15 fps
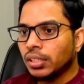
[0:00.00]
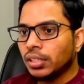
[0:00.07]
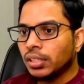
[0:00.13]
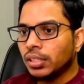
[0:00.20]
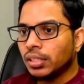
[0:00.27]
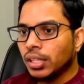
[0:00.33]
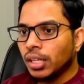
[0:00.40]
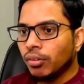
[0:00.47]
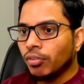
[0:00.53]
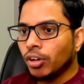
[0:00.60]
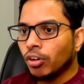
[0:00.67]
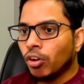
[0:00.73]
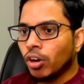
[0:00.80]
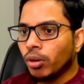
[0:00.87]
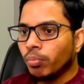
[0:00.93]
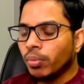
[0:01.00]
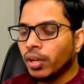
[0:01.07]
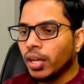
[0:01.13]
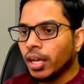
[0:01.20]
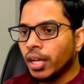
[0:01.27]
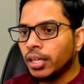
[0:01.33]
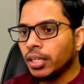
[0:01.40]
there will not
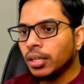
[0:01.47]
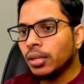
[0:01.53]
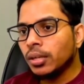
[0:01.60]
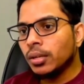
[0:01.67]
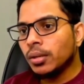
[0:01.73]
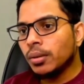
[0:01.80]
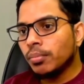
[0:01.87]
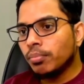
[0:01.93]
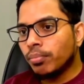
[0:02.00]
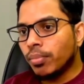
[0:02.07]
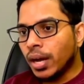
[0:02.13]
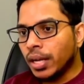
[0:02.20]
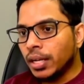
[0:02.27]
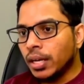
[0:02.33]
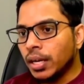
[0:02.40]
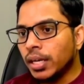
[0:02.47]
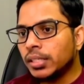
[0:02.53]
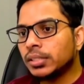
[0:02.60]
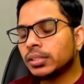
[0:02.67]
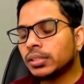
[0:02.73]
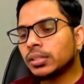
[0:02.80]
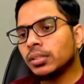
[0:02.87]
be any pilot
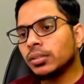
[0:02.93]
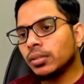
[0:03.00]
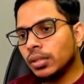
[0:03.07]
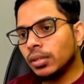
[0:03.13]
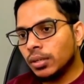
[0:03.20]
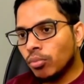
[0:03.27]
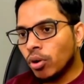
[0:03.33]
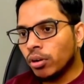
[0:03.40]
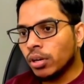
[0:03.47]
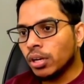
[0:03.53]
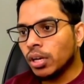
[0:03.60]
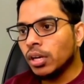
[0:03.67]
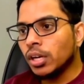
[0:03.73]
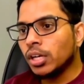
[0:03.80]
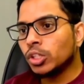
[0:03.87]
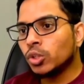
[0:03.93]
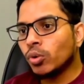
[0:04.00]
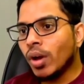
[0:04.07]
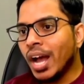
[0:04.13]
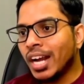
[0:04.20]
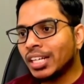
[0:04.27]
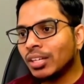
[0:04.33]
bottle to
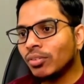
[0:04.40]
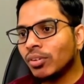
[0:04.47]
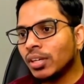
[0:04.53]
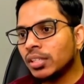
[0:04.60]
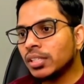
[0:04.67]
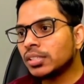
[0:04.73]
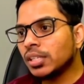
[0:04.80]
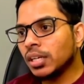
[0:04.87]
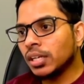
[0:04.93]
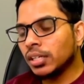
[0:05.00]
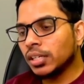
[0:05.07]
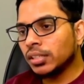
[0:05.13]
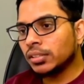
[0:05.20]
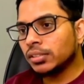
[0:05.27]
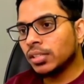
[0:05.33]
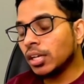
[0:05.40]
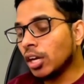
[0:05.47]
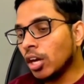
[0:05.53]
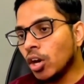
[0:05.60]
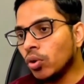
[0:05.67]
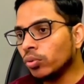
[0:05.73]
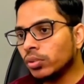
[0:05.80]
activate the cylinders. Then
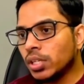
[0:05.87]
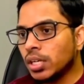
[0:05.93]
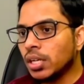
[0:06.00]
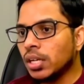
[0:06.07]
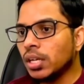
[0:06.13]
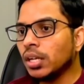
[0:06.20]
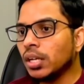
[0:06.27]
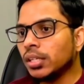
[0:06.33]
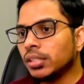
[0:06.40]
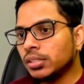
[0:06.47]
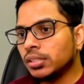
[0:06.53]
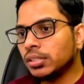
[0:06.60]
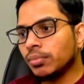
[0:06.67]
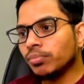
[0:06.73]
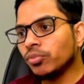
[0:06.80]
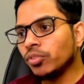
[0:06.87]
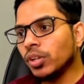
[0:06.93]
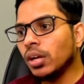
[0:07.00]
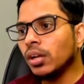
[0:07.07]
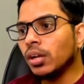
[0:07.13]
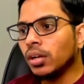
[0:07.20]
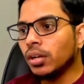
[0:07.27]
how the system will
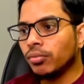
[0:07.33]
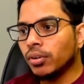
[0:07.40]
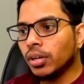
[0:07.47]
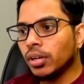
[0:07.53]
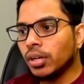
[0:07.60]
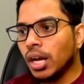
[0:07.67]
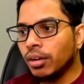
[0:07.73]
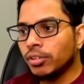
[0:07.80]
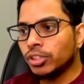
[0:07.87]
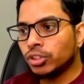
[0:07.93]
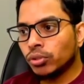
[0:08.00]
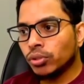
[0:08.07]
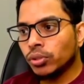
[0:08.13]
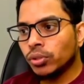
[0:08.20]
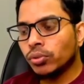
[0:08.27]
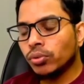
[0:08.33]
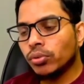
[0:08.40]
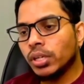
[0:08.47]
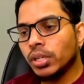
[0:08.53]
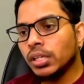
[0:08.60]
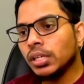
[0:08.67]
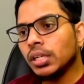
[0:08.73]
work, I will show you
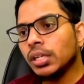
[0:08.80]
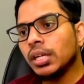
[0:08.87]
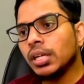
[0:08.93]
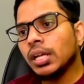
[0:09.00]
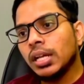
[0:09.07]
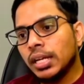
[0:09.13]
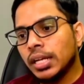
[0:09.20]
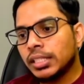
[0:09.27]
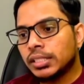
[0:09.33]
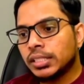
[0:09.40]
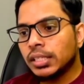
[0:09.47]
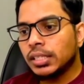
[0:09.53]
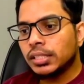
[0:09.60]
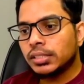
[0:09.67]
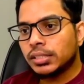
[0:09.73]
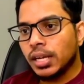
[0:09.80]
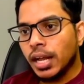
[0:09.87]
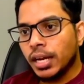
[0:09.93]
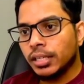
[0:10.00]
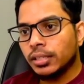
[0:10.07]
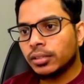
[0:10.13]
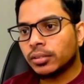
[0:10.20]
in next
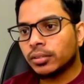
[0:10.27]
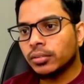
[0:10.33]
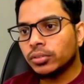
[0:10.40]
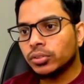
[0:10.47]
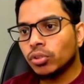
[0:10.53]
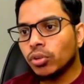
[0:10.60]
slide. So